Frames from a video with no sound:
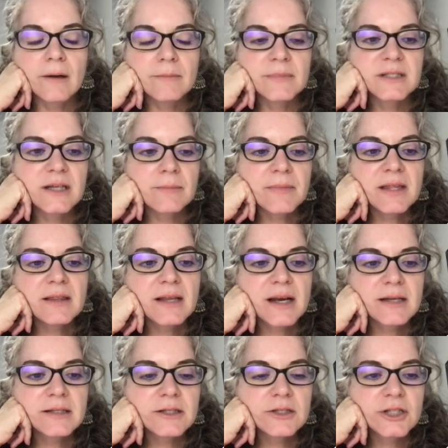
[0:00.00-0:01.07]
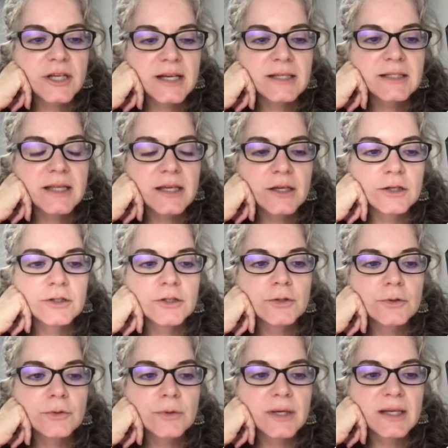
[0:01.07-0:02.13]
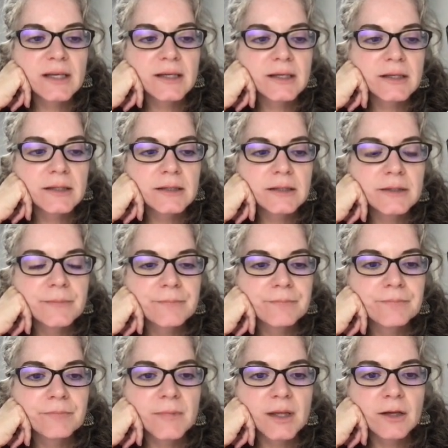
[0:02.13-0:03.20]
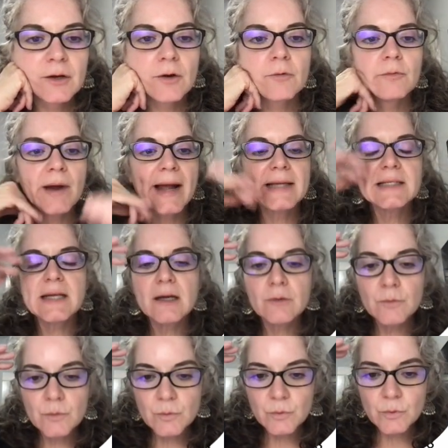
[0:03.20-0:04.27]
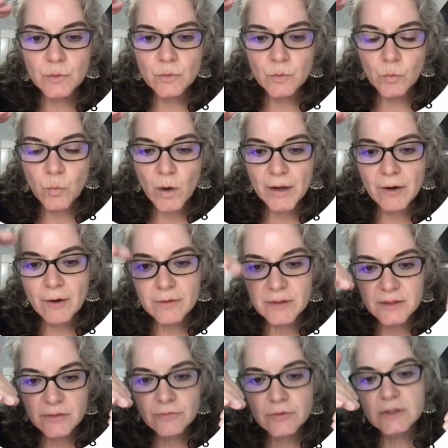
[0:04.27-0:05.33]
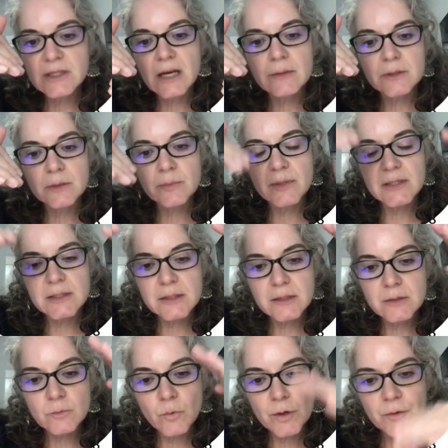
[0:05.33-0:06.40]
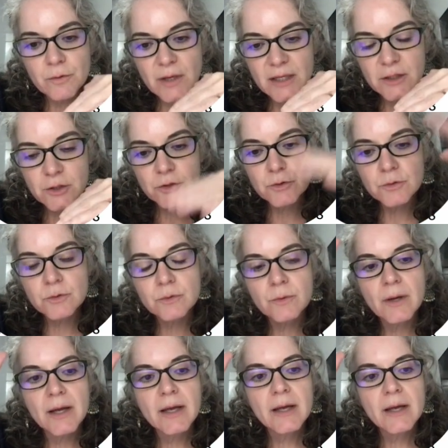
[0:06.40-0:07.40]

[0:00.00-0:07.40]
Something that I suggest that you do is, write down what are the different types of buses. What do they do?